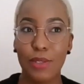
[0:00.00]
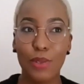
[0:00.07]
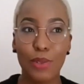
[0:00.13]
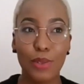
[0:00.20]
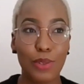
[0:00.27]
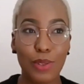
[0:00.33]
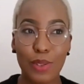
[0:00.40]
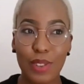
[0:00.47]

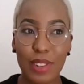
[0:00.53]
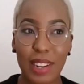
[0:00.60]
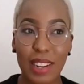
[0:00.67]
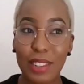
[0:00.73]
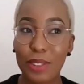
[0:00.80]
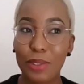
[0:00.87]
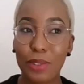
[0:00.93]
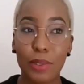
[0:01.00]
whew, I
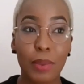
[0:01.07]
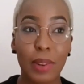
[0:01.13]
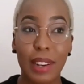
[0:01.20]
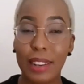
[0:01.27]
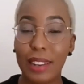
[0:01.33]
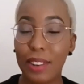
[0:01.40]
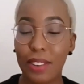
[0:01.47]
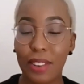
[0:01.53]
used to
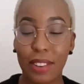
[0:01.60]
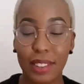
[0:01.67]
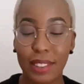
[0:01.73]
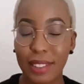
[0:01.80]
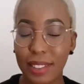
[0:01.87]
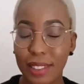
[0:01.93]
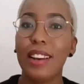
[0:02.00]
work a lot.